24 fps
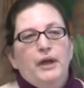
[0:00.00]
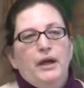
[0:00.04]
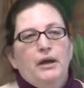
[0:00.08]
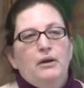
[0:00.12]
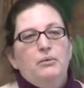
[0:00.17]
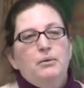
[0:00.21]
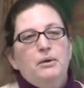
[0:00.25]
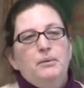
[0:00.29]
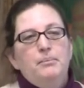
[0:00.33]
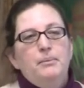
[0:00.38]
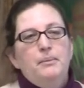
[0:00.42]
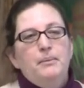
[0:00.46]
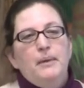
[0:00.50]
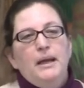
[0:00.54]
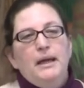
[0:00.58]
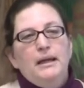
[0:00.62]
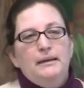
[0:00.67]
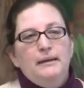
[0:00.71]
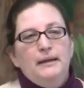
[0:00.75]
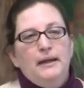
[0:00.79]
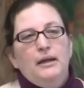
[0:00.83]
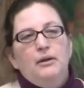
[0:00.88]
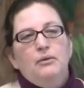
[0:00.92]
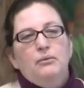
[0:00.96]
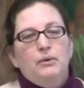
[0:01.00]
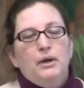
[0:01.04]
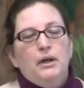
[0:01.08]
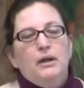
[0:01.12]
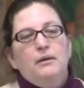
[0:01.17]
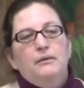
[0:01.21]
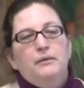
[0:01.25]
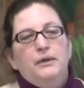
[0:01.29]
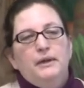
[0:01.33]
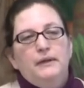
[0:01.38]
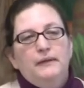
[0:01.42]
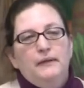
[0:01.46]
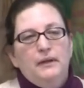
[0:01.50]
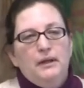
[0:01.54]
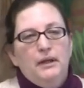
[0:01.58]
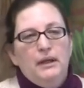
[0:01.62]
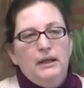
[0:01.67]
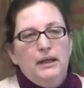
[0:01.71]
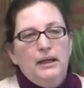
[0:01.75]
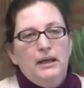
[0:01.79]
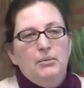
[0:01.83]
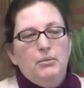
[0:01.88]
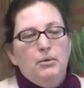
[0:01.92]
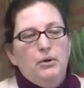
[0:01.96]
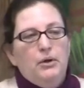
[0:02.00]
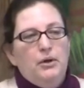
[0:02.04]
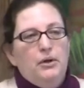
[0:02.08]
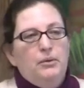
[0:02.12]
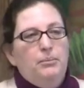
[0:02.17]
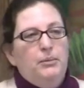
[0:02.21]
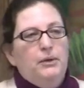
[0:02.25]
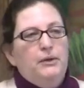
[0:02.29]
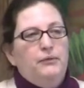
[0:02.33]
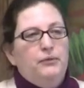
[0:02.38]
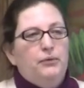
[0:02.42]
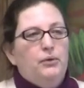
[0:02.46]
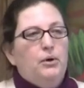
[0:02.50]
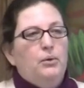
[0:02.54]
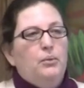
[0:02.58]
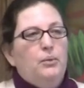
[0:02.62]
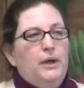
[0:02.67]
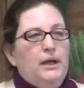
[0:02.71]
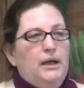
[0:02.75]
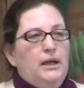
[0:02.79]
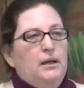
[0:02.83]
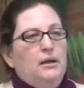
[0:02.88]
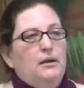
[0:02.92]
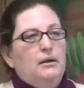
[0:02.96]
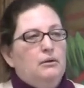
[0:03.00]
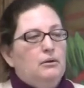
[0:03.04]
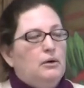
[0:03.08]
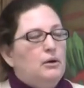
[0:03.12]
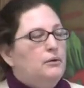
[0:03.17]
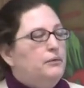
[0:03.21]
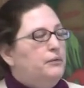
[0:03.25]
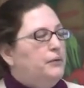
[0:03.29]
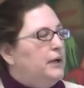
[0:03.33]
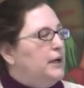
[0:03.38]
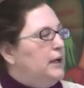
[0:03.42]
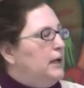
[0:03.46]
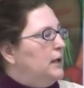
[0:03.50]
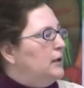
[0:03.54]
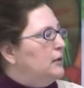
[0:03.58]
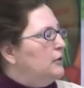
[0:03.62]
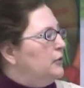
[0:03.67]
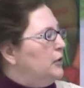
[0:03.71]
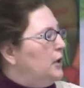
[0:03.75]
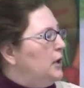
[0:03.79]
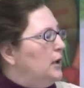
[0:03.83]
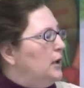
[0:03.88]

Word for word: How do we maintain relevance in the neighborhood before we can grow financial,